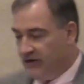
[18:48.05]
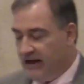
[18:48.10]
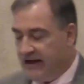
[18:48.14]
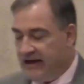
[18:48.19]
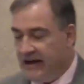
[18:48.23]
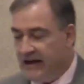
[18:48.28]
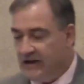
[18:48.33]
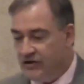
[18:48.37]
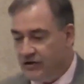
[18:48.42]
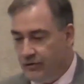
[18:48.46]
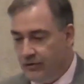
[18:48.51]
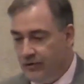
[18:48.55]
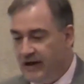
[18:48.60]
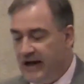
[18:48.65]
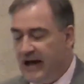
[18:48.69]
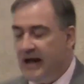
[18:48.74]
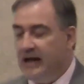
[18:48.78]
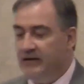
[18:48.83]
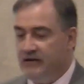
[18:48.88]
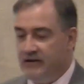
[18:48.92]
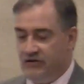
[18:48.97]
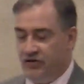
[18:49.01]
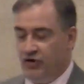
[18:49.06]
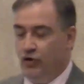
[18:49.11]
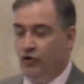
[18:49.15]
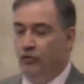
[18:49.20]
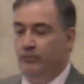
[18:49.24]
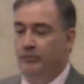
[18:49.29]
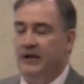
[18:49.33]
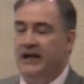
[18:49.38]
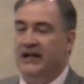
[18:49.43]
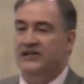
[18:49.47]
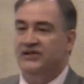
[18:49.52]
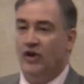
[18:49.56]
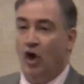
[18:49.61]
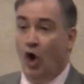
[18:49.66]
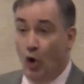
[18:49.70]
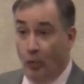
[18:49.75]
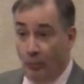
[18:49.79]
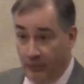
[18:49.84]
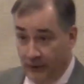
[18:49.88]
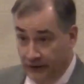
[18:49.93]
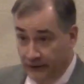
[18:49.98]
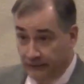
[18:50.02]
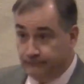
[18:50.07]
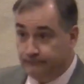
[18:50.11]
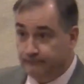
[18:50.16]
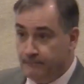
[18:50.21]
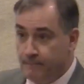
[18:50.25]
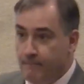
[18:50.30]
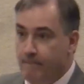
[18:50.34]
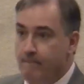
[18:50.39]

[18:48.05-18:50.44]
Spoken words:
They get to a tomb, it's open.